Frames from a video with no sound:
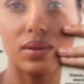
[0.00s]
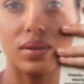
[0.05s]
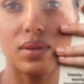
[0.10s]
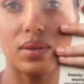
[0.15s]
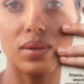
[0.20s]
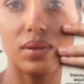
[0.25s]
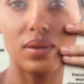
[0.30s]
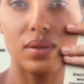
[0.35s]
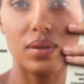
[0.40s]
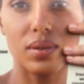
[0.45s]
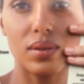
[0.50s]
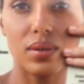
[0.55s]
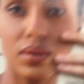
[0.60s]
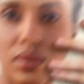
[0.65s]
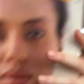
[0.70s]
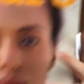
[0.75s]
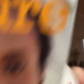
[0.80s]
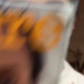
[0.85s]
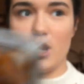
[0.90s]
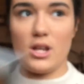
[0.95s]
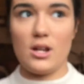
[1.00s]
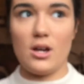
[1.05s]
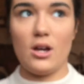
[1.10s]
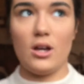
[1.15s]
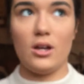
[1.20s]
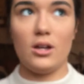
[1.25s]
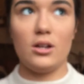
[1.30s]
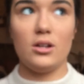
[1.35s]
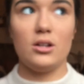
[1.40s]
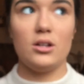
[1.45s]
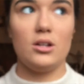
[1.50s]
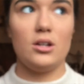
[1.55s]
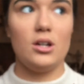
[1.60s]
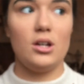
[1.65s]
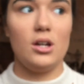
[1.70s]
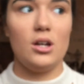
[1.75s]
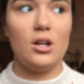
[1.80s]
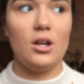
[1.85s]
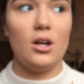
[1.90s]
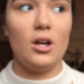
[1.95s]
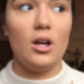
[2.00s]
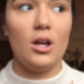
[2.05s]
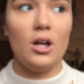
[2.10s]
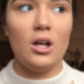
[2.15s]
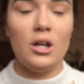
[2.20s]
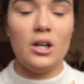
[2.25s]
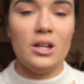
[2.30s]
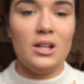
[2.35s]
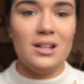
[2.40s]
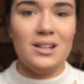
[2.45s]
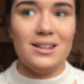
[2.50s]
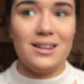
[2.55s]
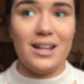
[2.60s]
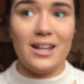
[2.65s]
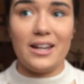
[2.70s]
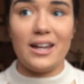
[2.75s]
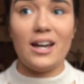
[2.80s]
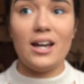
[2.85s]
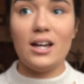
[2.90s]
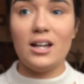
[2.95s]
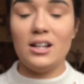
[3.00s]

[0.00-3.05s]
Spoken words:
the Neutrogena like